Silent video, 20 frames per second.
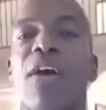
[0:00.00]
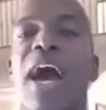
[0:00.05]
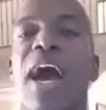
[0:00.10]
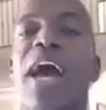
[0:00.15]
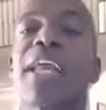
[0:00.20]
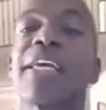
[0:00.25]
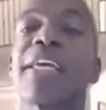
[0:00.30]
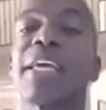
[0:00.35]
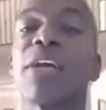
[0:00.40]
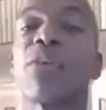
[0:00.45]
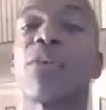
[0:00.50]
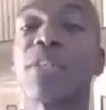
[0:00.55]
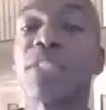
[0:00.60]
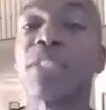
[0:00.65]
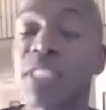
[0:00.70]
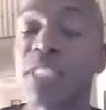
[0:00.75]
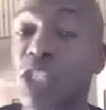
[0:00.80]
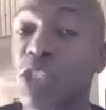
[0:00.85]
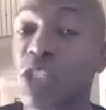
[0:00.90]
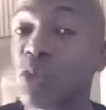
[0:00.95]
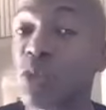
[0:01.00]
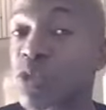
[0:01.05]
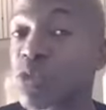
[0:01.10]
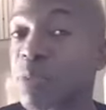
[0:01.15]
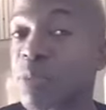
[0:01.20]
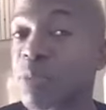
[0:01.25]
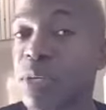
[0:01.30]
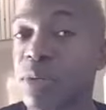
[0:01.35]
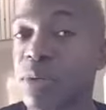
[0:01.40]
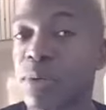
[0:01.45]
to get residuals
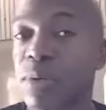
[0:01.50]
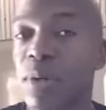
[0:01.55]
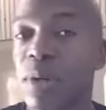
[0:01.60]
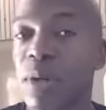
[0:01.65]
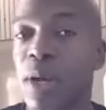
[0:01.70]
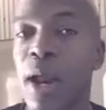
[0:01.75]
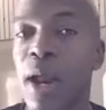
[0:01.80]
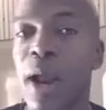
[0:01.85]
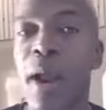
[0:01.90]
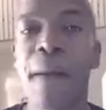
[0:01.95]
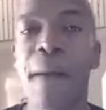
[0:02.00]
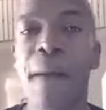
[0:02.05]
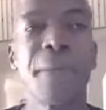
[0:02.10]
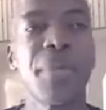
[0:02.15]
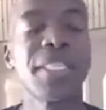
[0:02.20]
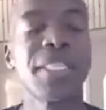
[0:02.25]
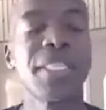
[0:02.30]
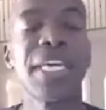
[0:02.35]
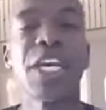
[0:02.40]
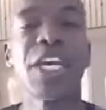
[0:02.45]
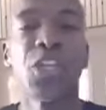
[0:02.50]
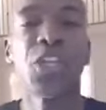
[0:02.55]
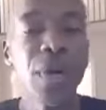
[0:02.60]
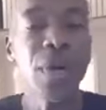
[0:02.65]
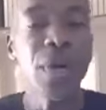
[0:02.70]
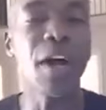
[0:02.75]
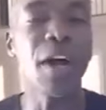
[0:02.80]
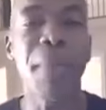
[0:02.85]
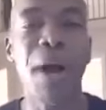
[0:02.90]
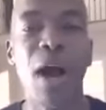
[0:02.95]
from you. But then you
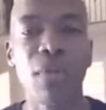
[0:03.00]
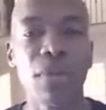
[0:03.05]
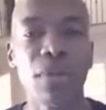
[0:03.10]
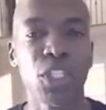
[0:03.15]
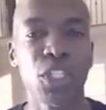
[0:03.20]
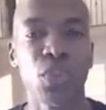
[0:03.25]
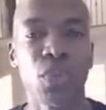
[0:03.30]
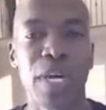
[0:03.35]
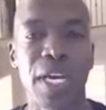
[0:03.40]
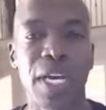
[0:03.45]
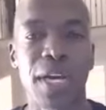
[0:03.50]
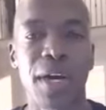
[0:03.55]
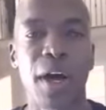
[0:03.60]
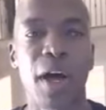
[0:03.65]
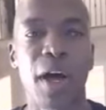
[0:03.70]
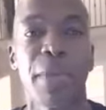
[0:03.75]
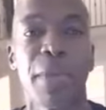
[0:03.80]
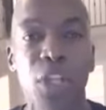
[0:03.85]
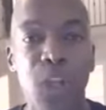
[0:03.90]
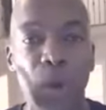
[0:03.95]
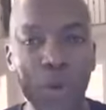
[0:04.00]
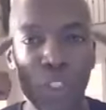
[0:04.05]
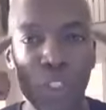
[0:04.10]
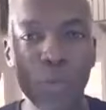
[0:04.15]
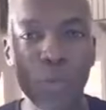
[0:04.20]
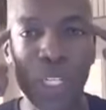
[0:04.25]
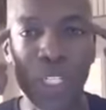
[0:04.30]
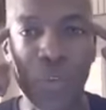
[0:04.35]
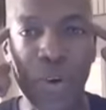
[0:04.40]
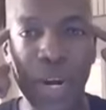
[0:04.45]
hear about residual income and you know what you've
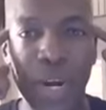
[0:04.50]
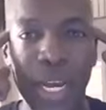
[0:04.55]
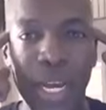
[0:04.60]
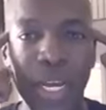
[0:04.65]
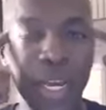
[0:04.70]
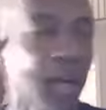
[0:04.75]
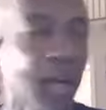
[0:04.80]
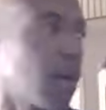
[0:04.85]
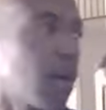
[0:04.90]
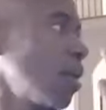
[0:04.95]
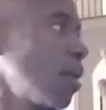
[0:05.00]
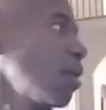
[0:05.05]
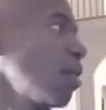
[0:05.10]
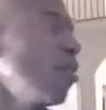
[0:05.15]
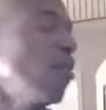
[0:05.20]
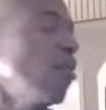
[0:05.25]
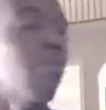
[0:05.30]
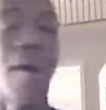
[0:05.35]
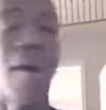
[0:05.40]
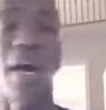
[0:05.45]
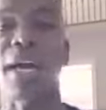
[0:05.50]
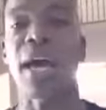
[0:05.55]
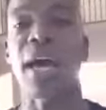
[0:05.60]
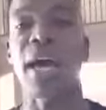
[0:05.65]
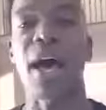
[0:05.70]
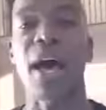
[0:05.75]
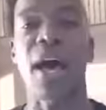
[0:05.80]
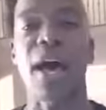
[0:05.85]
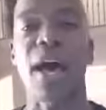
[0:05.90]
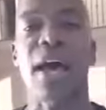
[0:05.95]
been trained? Oh my
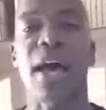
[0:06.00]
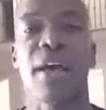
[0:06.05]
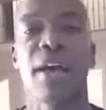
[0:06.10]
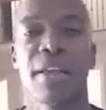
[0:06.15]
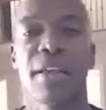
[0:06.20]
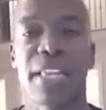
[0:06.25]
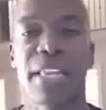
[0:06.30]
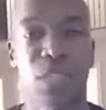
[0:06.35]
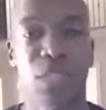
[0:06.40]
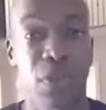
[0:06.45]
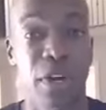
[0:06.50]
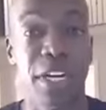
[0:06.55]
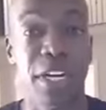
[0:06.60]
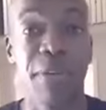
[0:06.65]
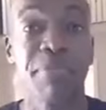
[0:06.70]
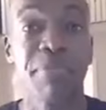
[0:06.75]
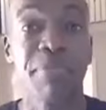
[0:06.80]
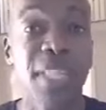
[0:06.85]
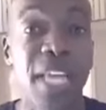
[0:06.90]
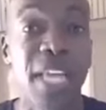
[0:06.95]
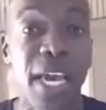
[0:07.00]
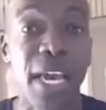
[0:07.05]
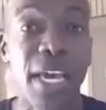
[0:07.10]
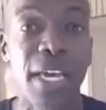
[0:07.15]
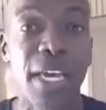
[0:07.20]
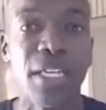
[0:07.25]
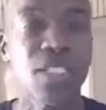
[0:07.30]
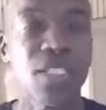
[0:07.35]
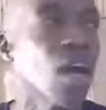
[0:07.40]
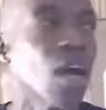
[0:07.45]
God, that's one of them
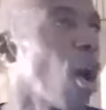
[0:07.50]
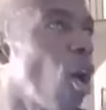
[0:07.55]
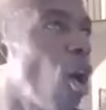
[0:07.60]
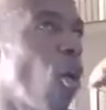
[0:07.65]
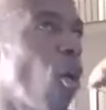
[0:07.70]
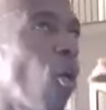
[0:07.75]
things. Oh